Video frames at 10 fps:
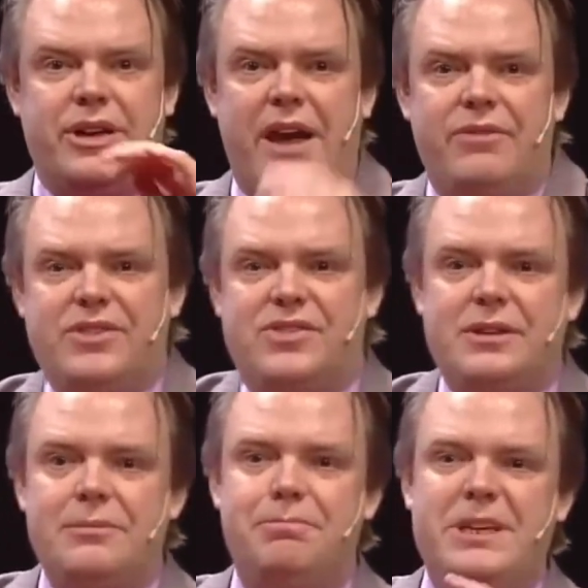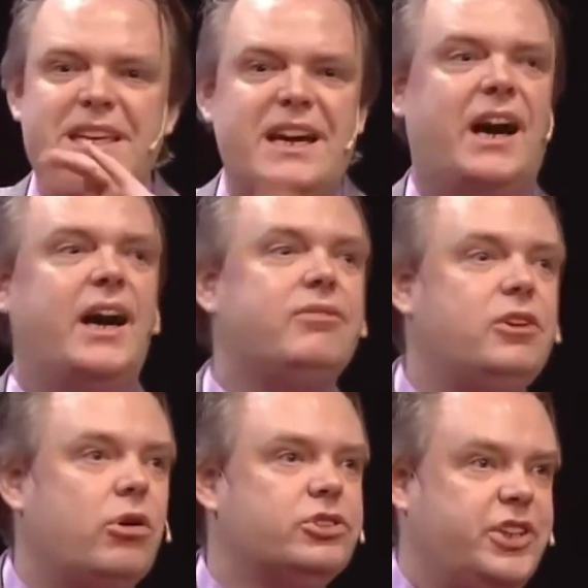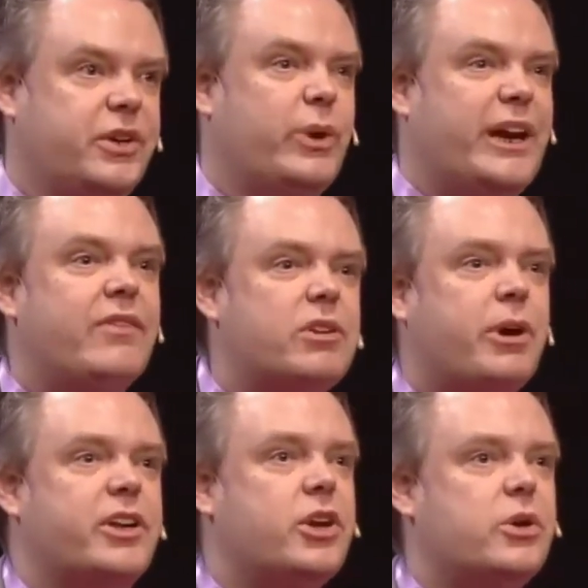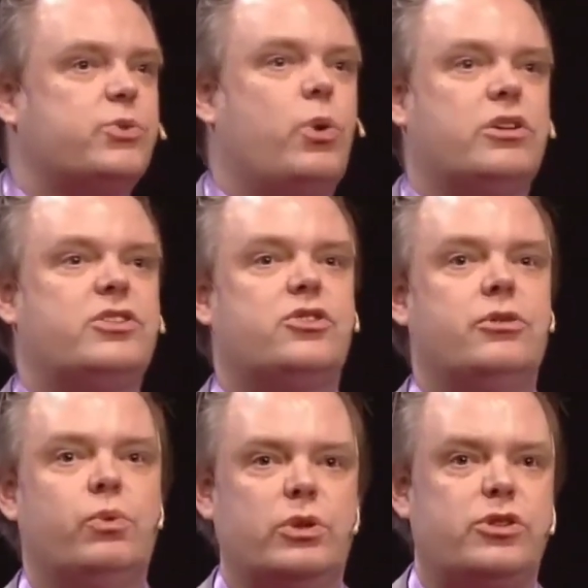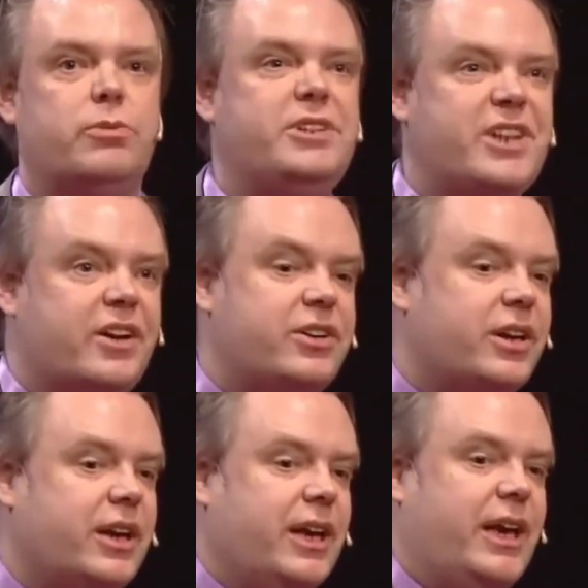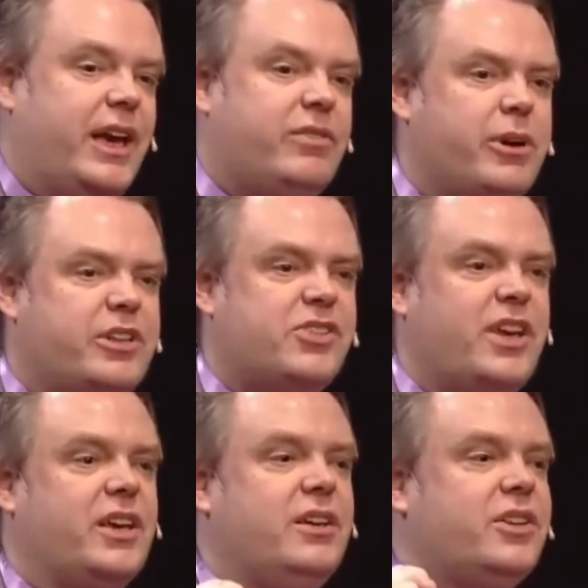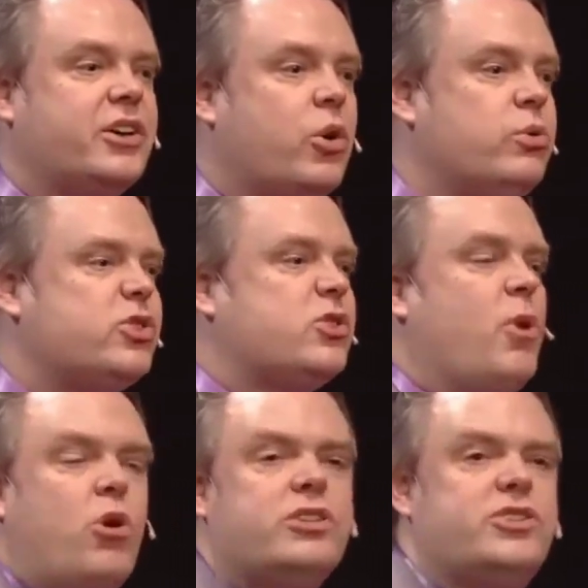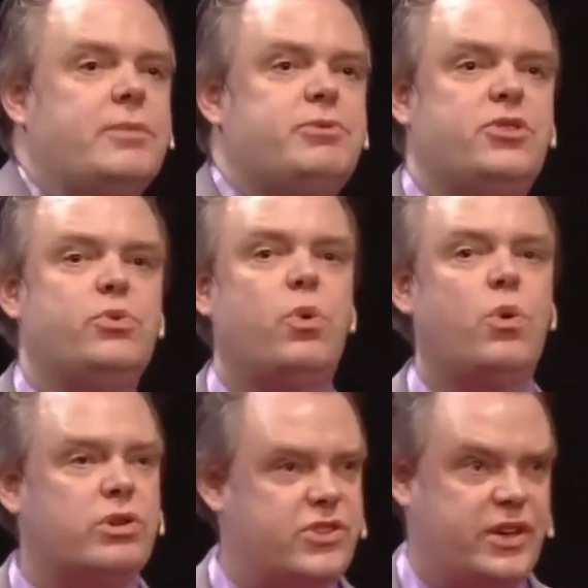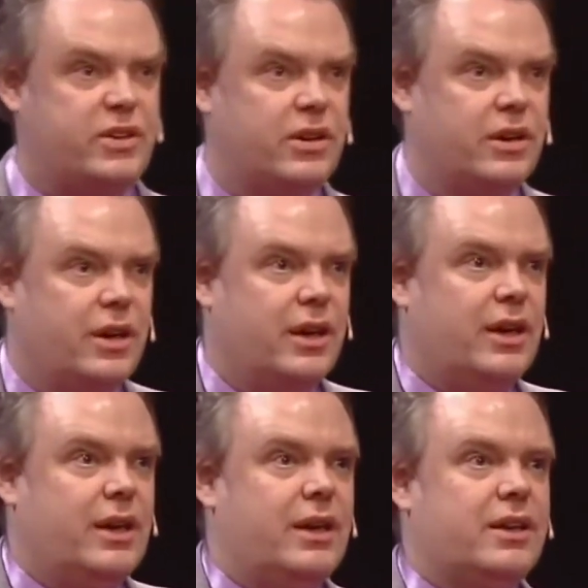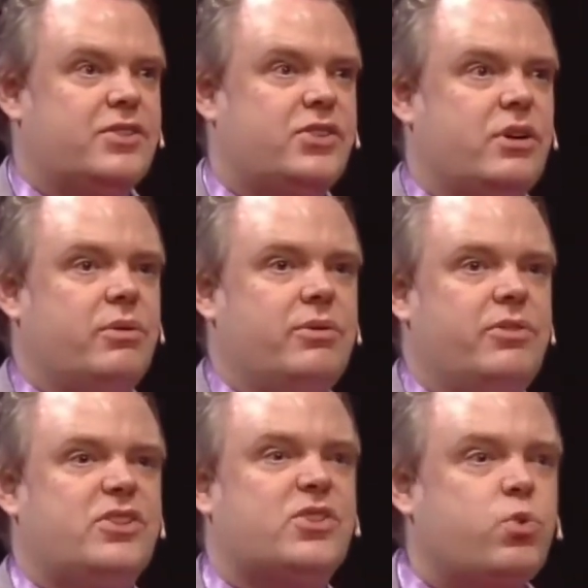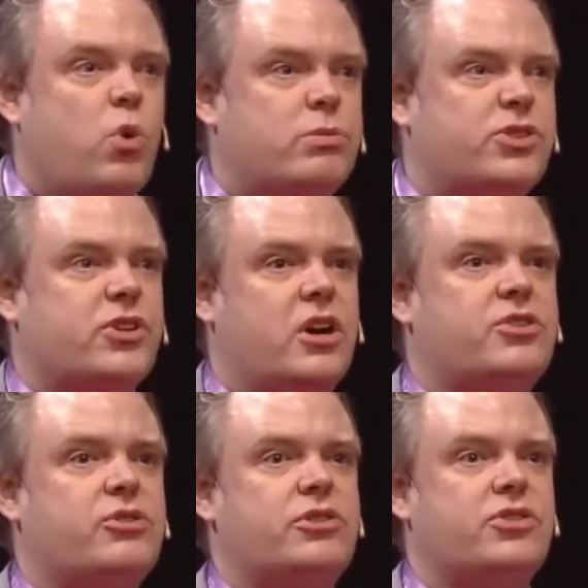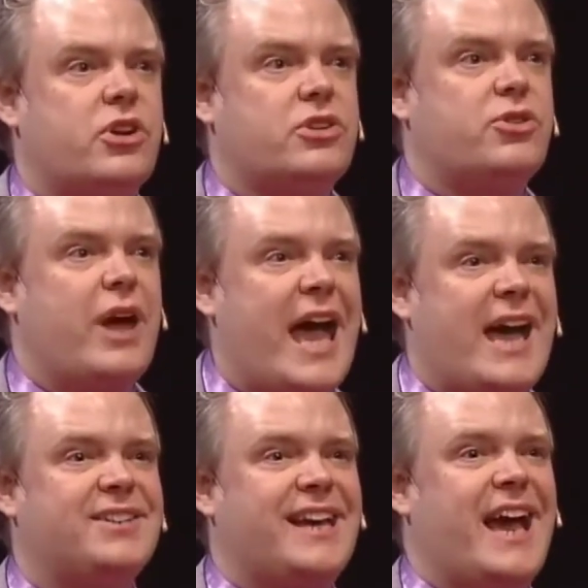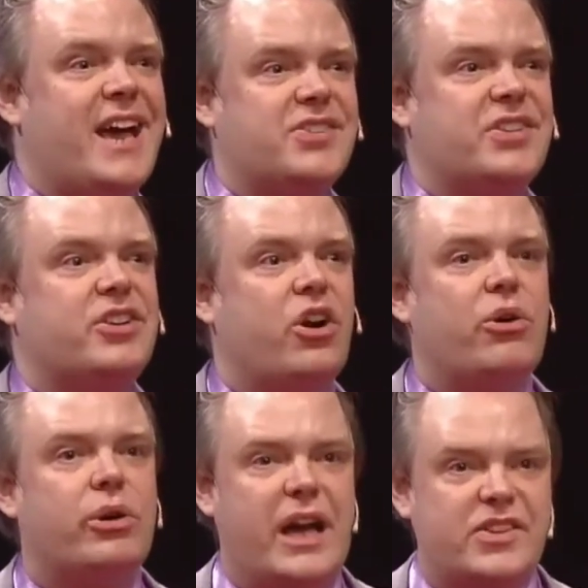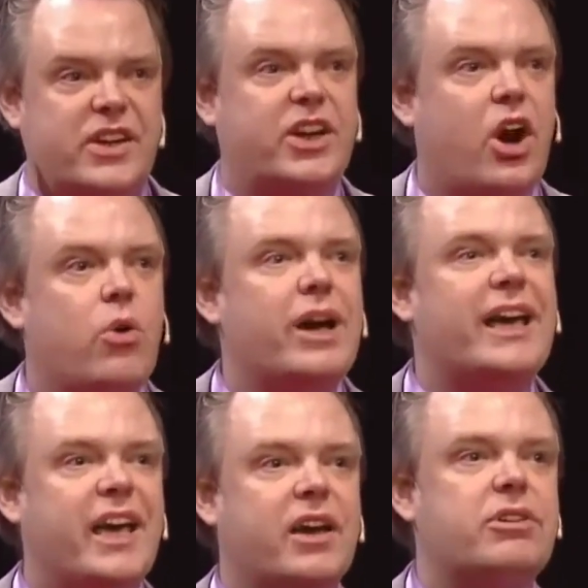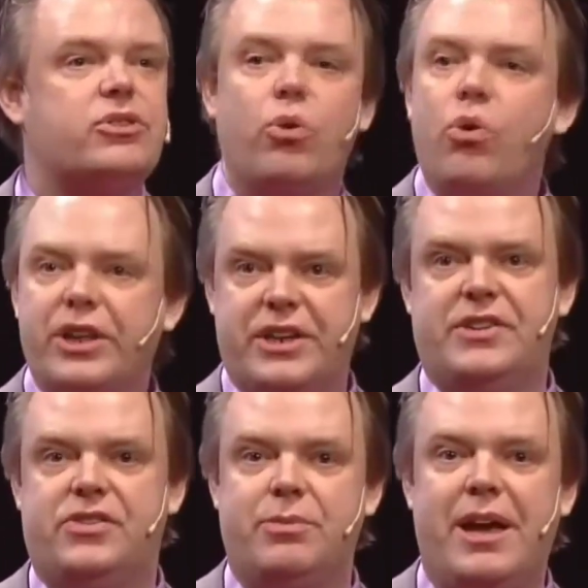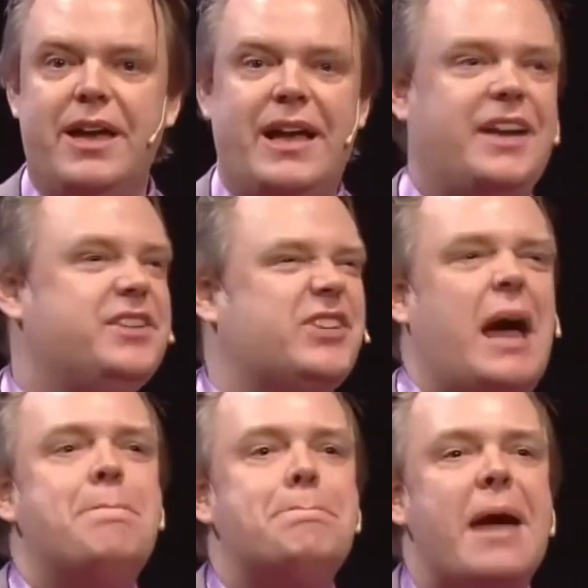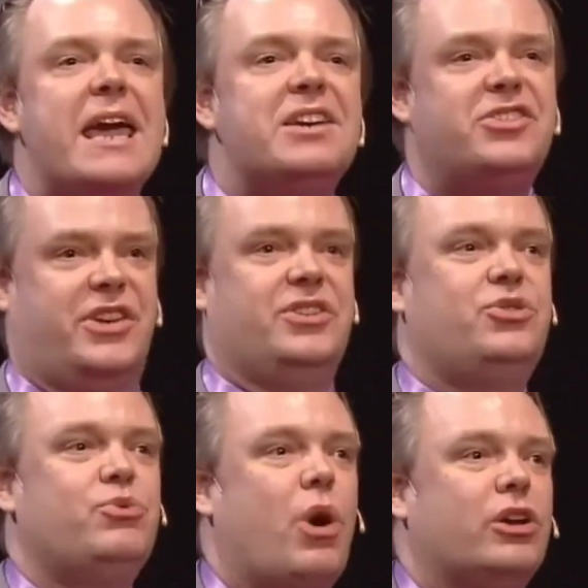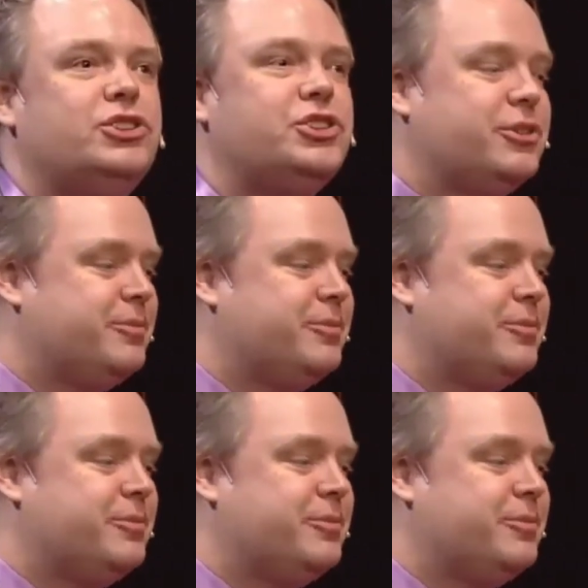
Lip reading: have this beehive logic, where everybody knows what's to be done. Everybody is taking their own small steps towards it. So the swarm starts to act as a coherent organism. And it's amazing to watch.